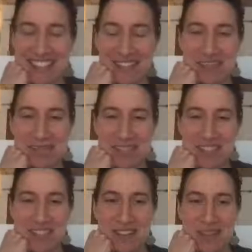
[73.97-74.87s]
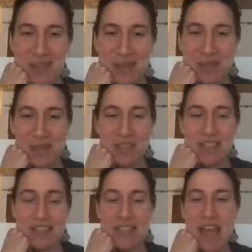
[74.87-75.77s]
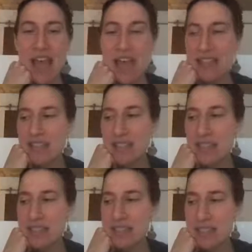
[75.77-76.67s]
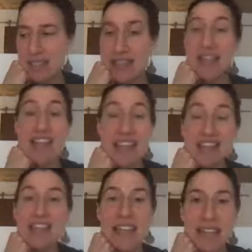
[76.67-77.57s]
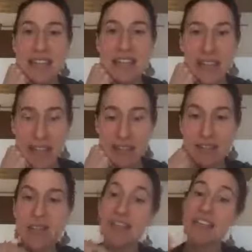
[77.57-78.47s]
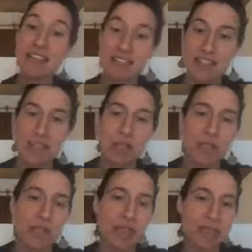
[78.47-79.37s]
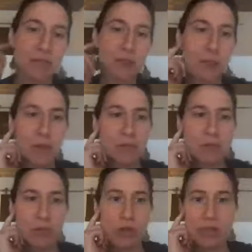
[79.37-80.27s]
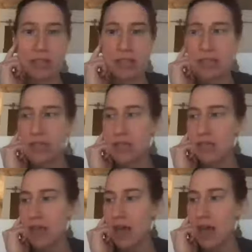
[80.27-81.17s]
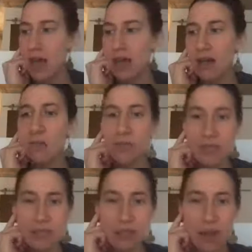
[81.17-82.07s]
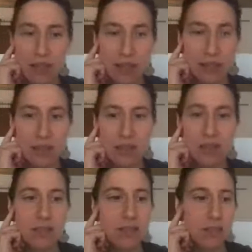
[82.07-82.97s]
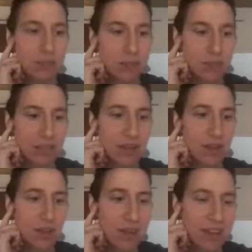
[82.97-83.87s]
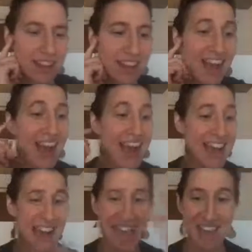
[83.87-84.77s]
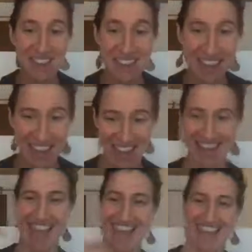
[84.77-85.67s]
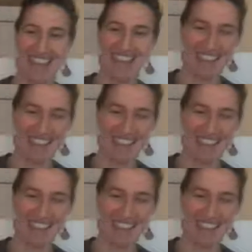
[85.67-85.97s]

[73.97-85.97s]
Nice to see you. Nice to feel your presence. Says again and again and again that his teacher, when he asked him about trust, said, complete trust is complete awakening. Hi, Ava.